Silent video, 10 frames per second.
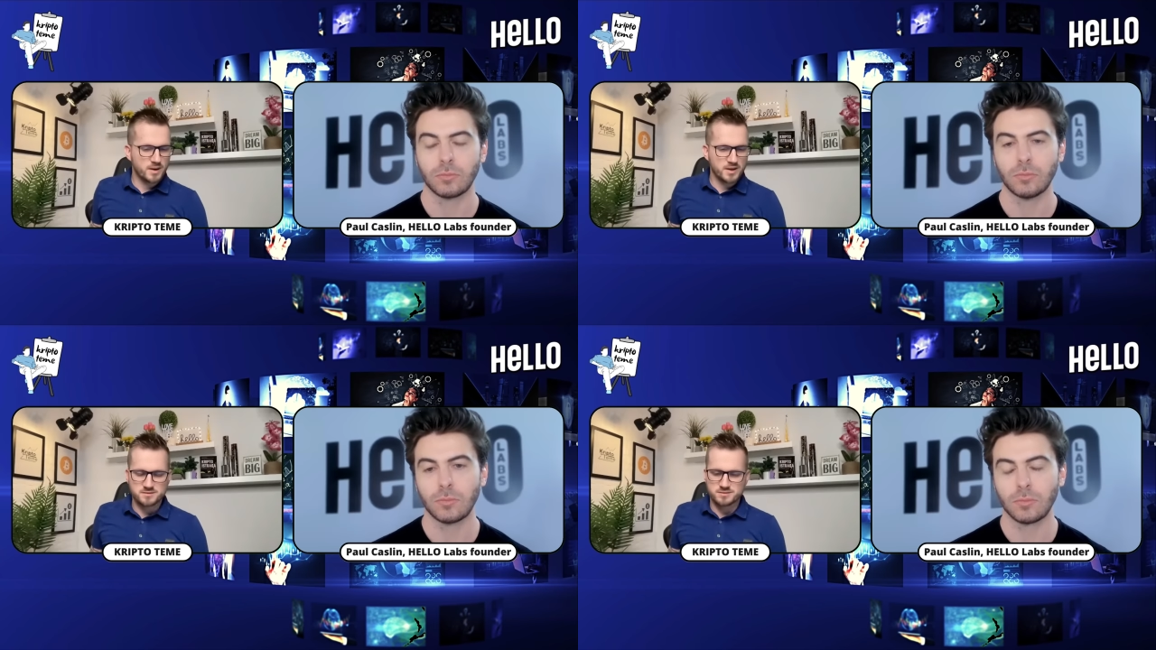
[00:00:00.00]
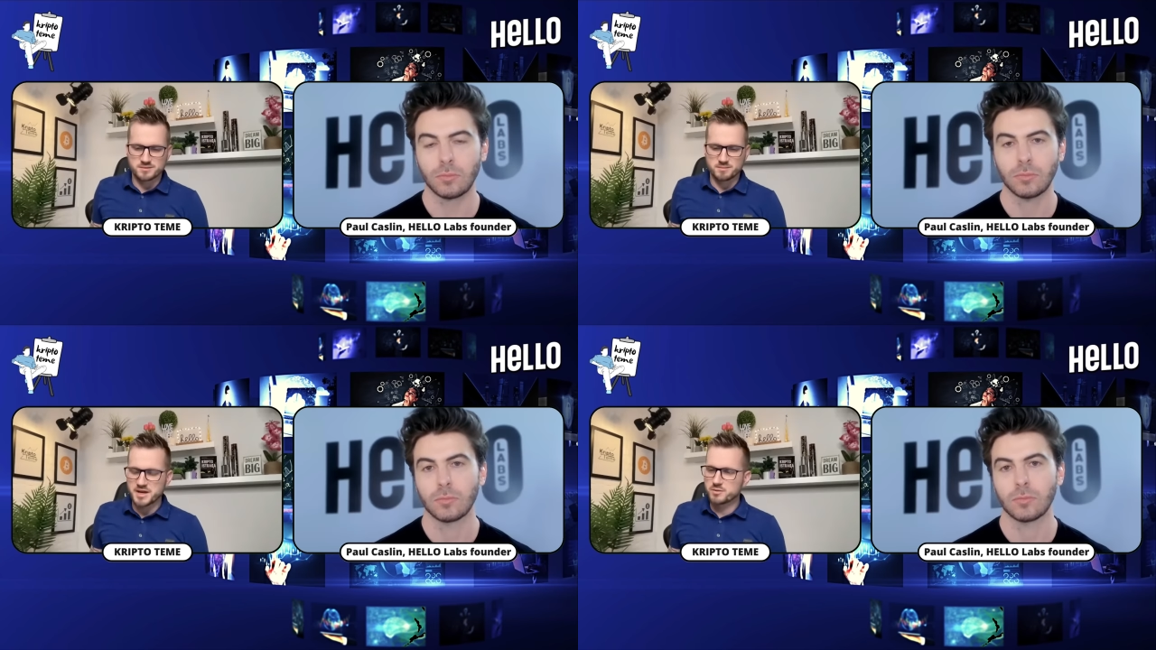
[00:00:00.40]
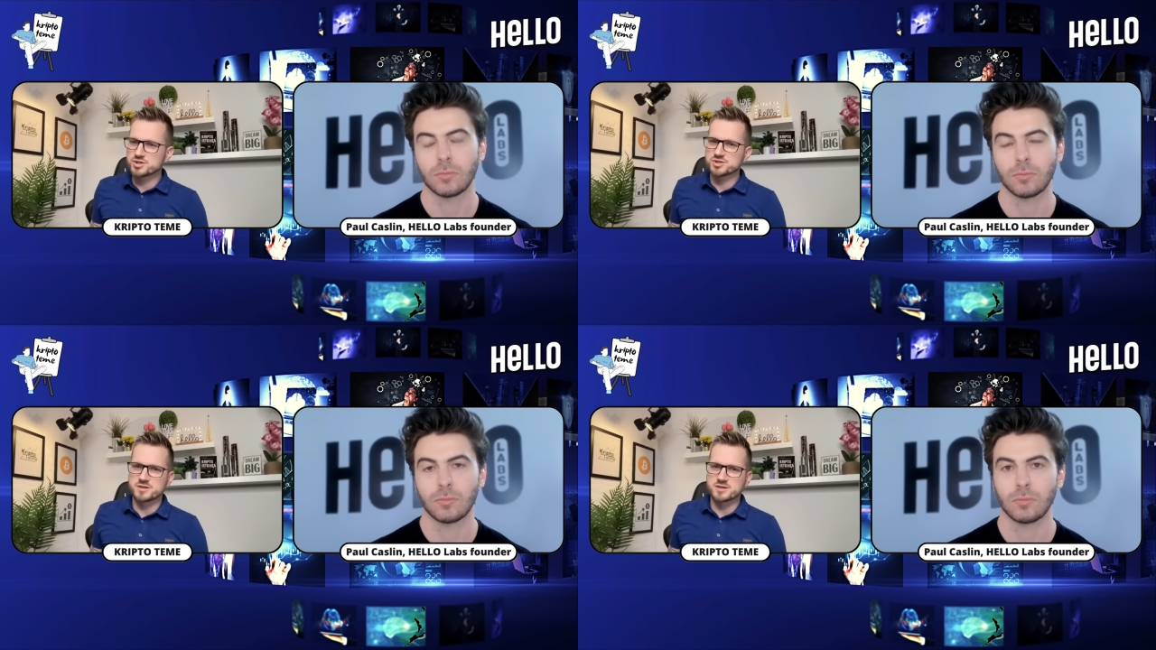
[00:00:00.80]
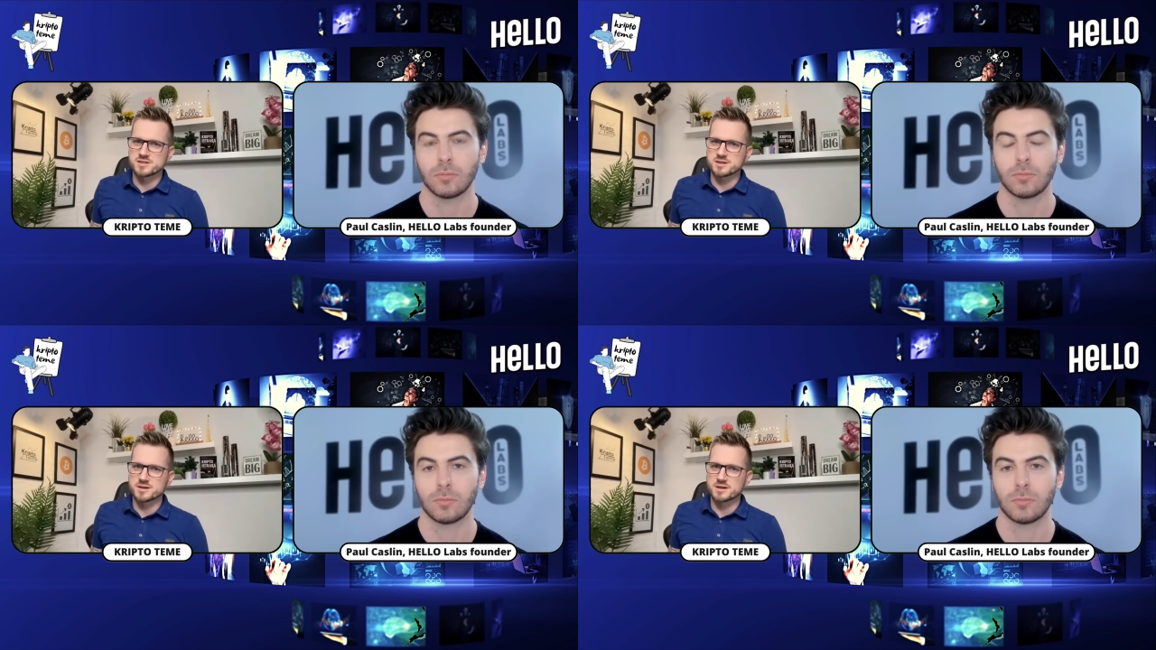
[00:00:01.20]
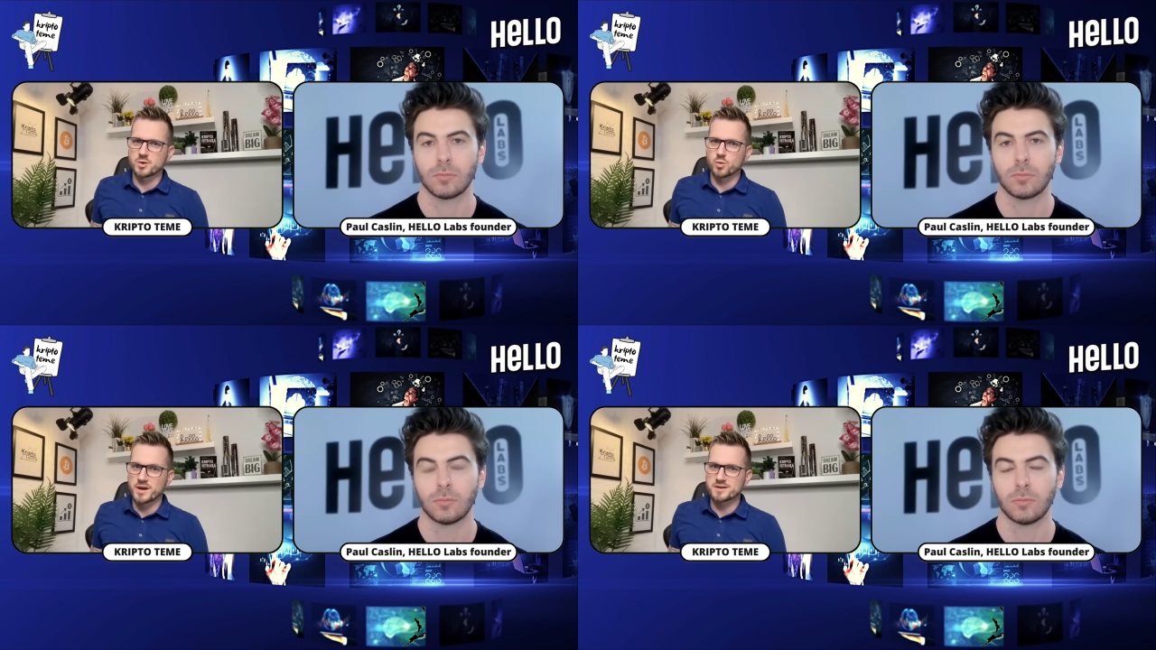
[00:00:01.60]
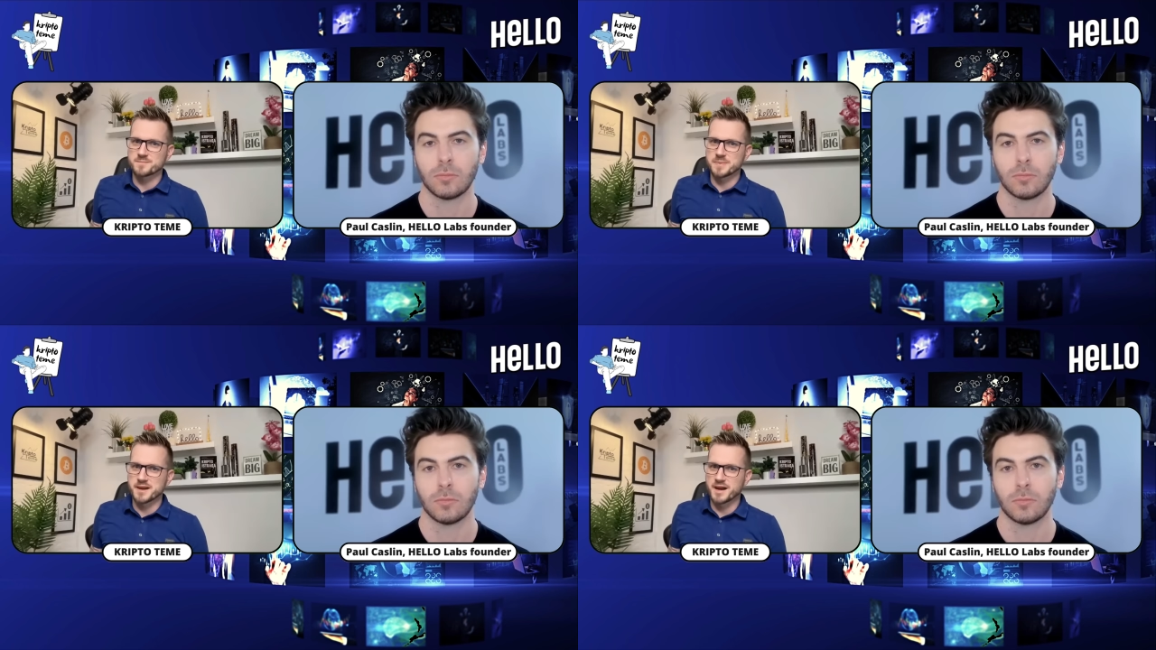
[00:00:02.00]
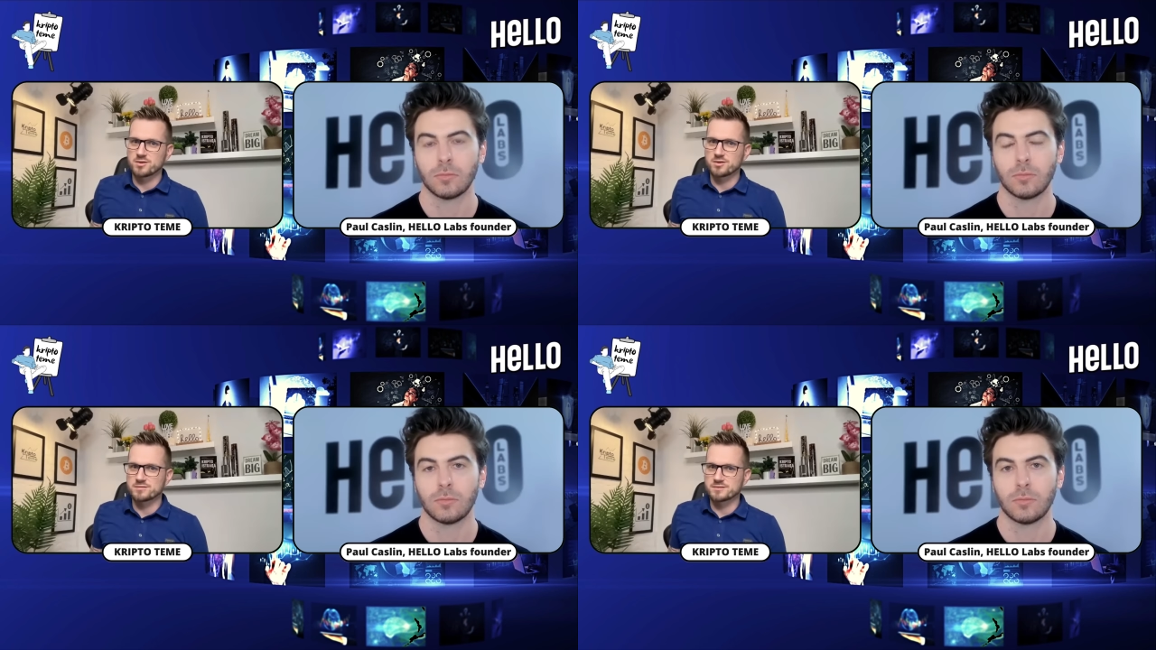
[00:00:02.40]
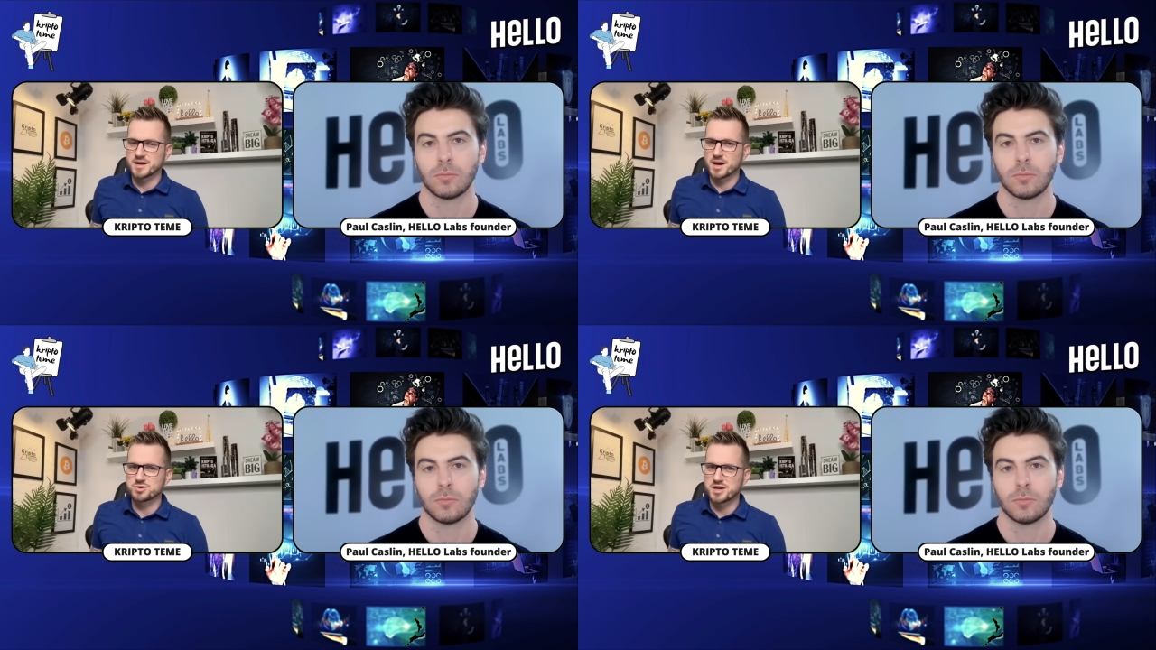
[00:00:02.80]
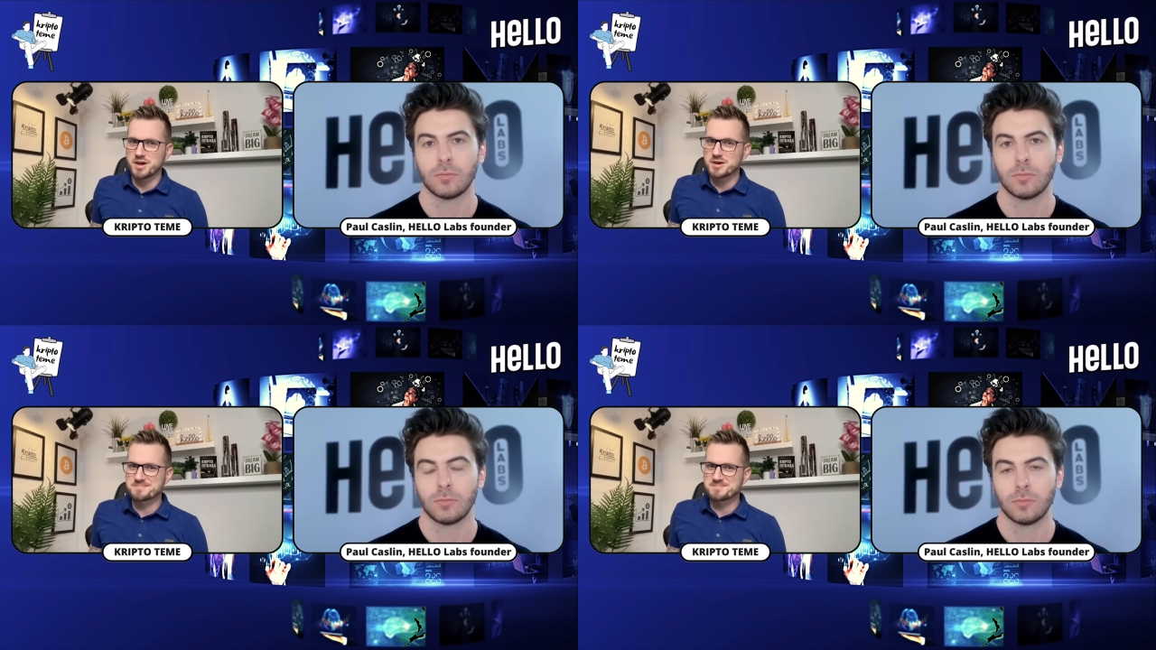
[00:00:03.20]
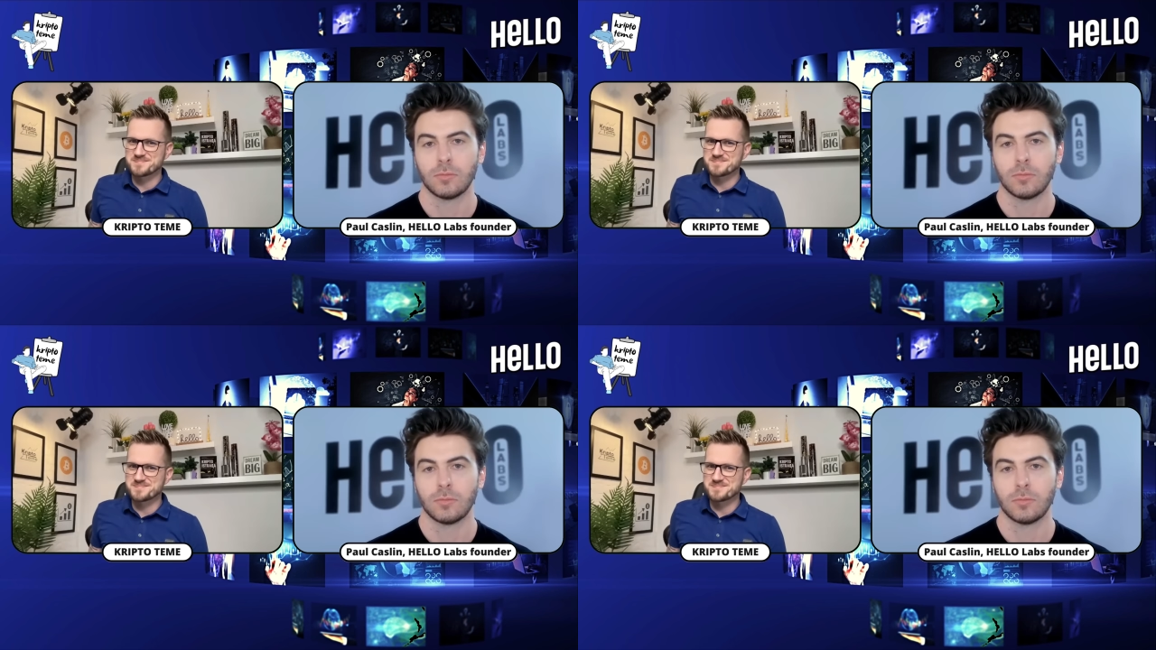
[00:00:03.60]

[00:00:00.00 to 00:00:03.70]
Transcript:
Speaker 1: But my question is, uh, when Hello Hello T V?